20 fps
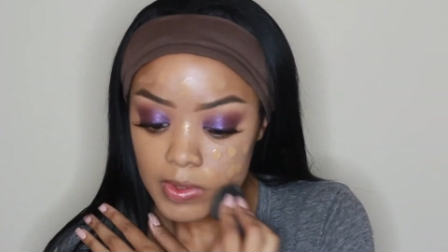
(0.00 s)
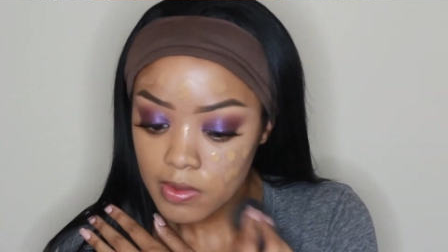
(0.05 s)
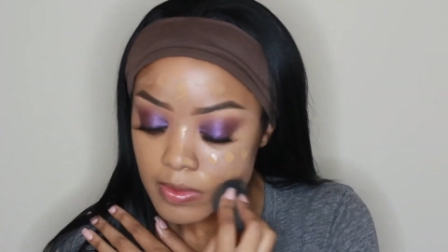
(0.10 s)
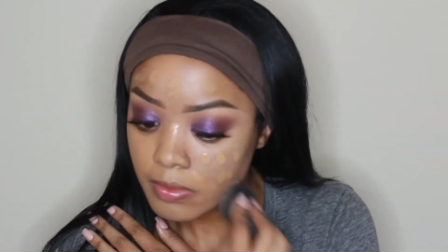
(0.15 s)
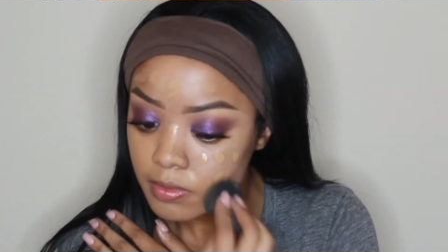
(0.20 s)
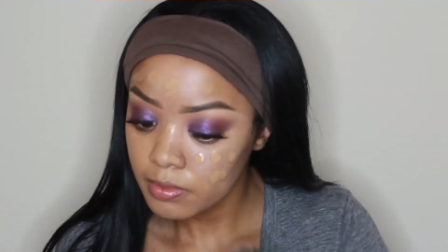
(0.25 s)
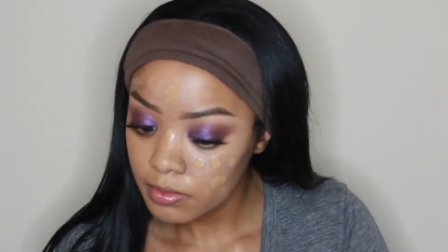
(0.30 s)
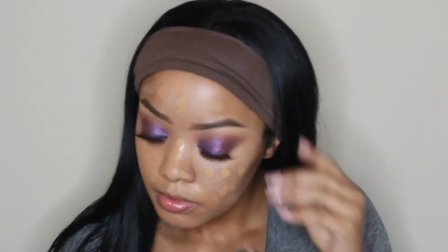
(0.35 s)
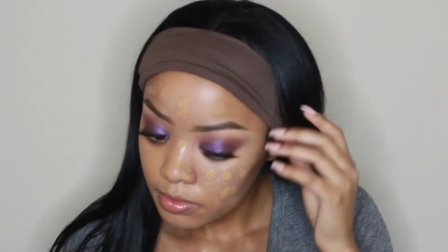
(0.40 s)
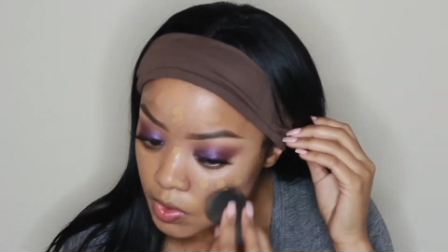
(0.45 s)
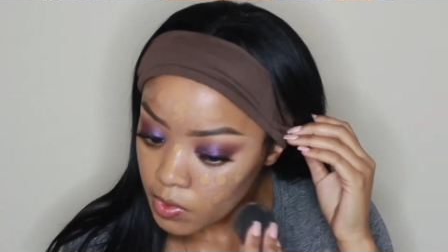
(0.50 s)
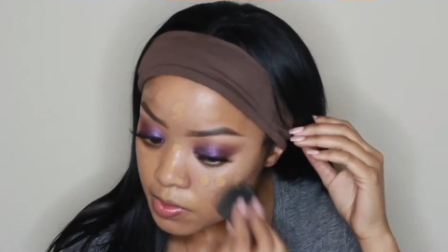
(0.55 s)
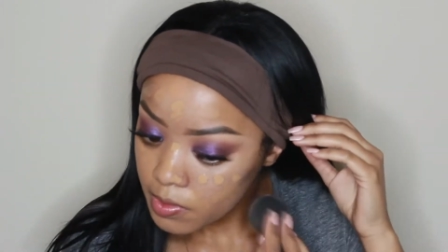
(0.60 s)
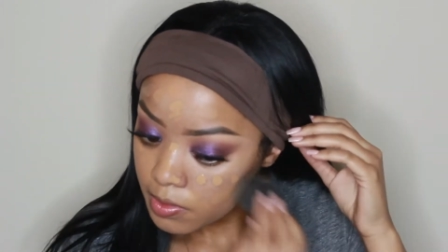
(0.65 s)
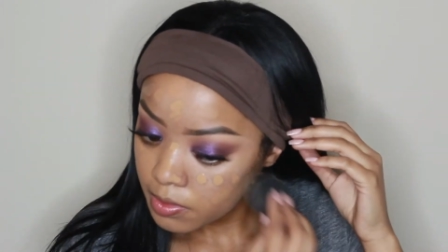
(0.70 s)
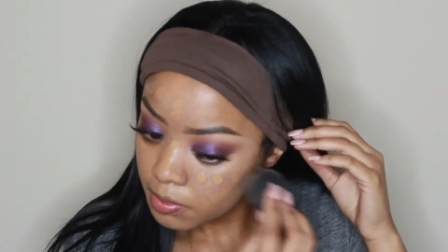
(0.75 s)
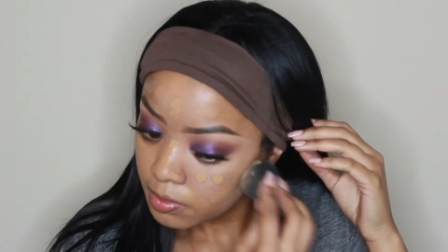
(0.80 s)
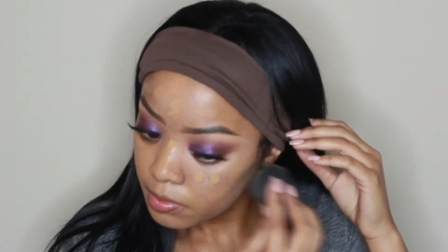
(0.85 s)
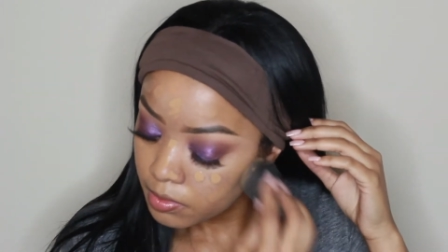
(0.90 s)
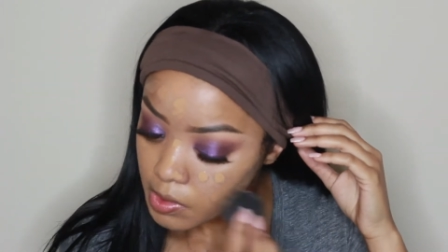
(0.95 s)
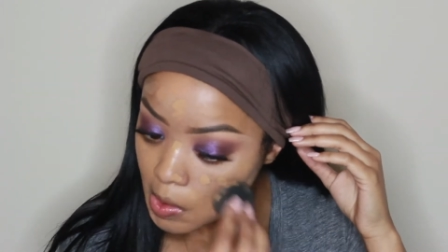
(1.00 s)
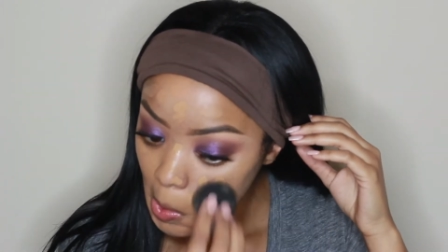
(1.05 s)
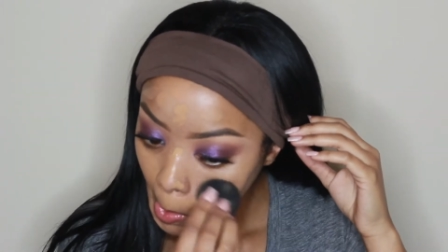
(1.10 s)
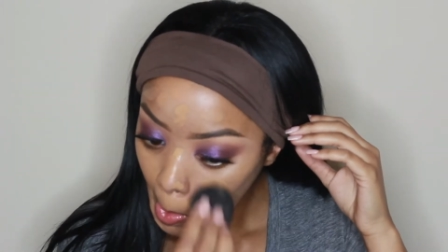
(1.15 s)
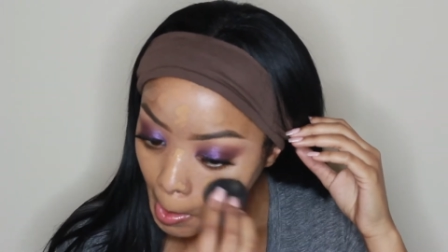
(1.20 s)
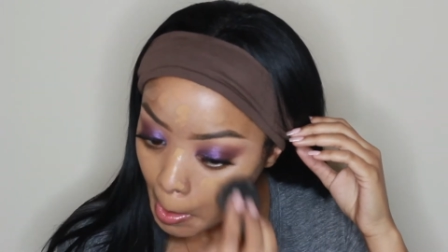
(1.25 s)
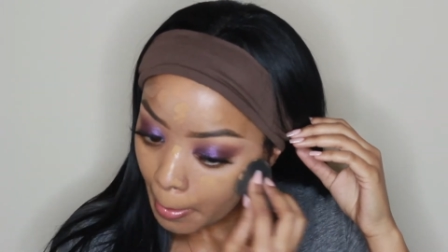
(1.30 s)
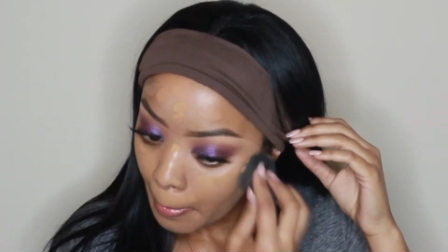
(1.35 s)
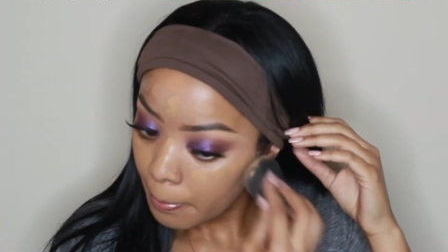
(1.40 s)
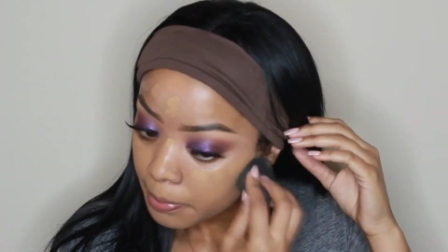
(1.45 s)
This is like my favorite
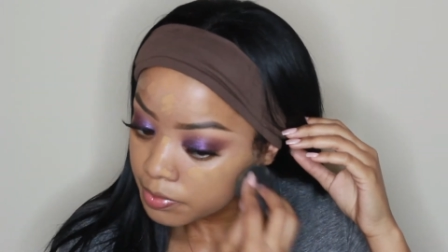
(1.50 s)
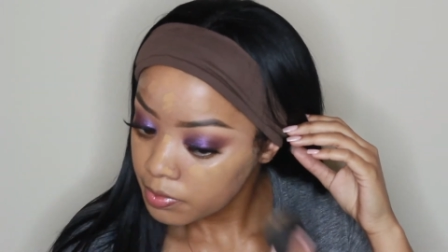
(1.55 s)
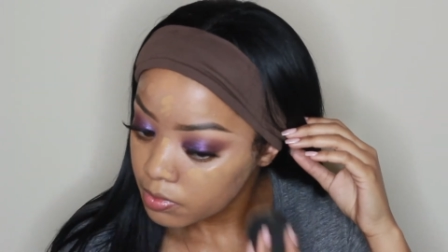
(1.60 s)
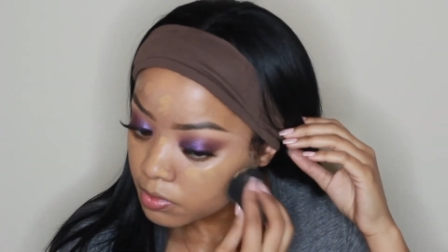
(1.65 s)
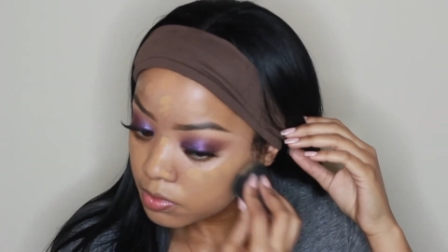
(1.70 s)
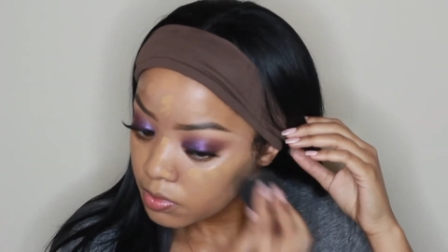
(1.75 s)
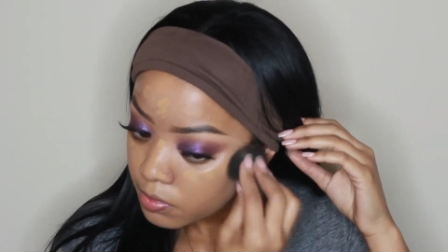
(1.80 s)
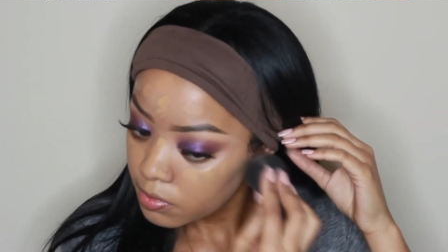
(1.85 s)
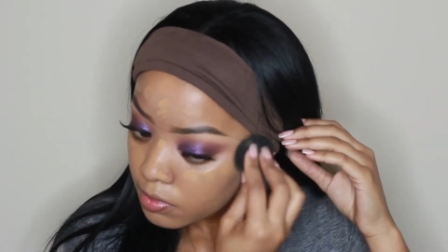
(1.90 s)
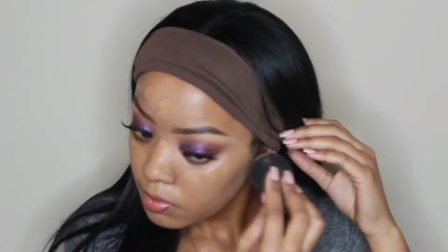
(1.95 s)
foundation as of